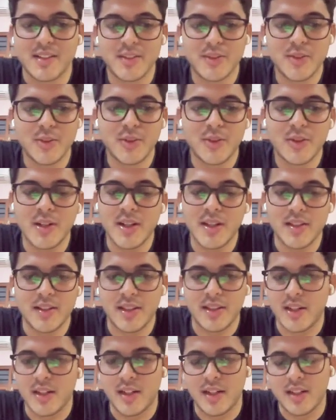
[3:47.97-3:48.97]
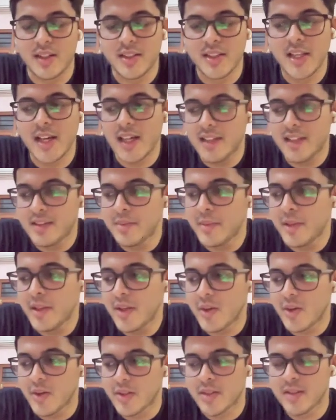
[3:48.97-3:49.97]
So she asked
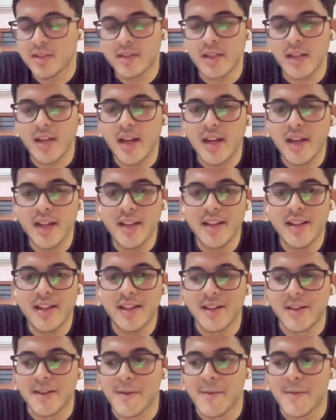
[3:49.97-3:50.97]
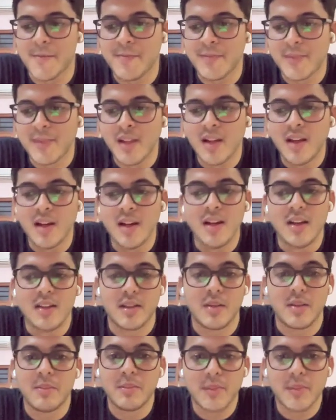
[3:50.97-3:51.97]
me questions regarding
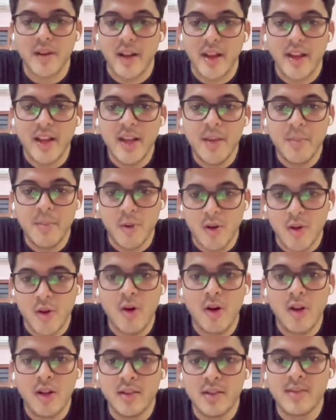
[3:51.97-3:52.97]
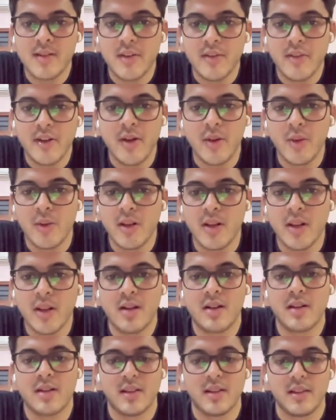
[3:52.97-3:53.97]
some training protocols that we do in
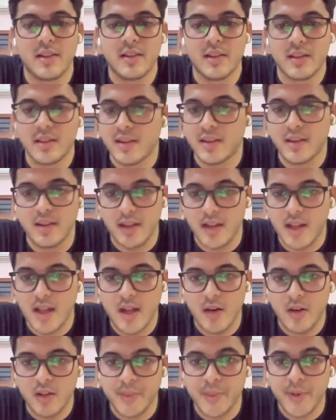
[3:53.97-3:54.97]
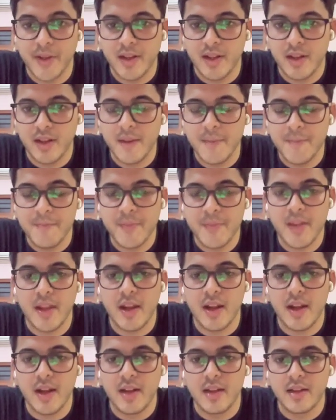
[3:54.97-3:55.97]
our hospital,
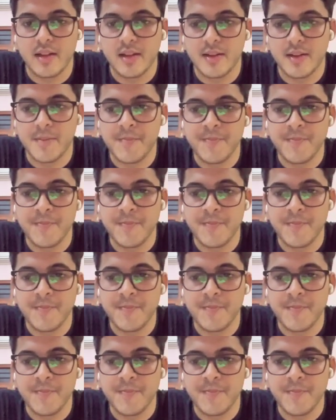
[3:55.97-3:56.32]
and